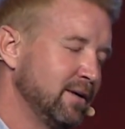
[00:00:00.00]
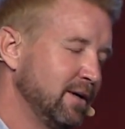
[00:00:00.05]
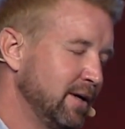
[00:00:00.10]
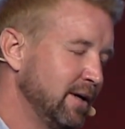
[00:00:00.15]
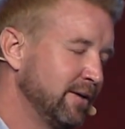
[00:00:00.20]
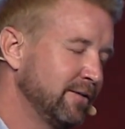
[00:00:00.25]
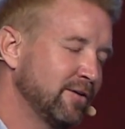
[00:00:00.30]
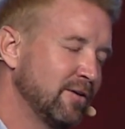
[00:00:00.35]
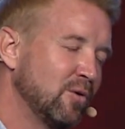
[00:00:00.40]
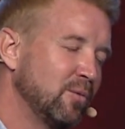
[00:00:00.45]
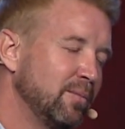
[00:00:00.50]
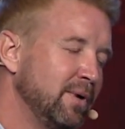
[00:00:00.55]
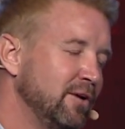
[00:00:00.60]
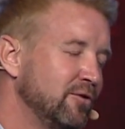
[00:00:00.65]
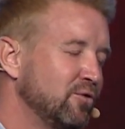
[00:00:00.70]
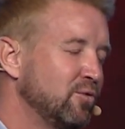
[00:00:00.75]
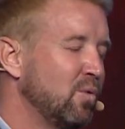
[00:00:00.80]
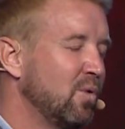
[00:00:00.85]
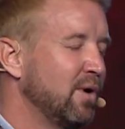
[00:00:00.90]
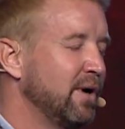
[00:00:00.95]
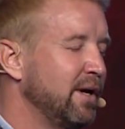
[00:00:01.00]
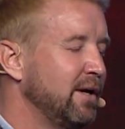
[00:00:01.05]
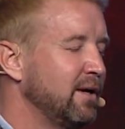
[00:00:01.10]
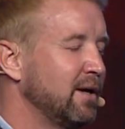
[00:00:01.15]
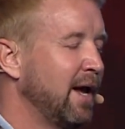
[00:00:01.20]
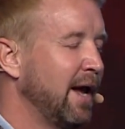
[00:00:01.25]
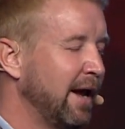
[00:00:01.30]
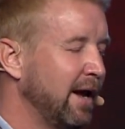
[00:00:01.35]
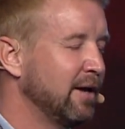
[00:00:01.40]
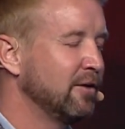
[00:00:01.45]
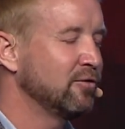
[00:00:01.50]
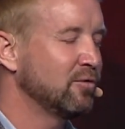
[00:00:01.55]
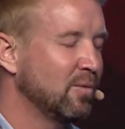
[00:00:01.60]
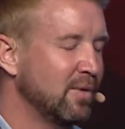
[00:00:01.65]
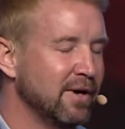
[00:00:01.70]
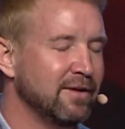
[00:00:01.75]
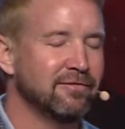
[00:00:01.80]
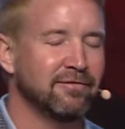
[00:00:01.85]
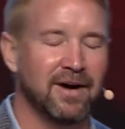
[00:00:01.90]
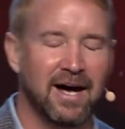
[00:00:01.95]
it's going to be 20 and
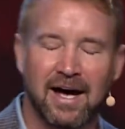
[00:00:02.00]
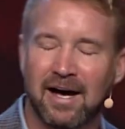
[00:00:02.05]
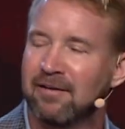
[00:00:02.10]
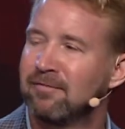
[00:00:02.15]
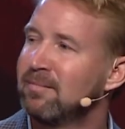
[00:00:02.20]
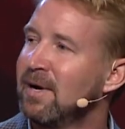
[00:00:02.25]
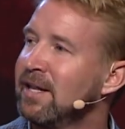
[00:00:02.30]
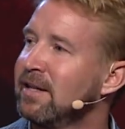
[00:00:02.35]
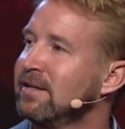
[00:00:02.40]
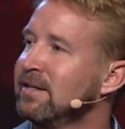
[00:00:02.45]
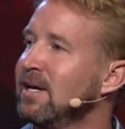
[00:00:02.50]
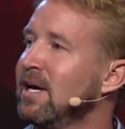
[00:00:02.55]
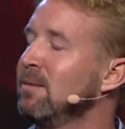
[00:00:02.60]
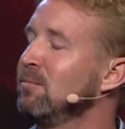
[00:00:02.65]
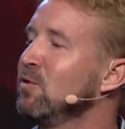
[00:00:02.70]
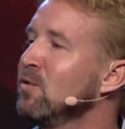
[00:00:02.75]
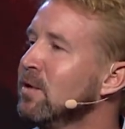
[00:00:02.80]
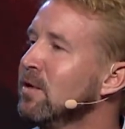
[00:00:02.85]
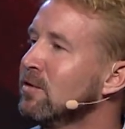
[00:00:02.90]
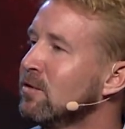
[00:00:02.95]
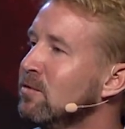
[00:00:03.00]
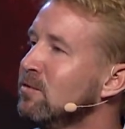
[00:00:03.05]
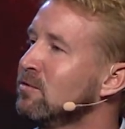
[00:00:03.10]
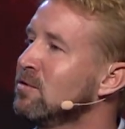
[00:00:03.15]
25 by the time you get through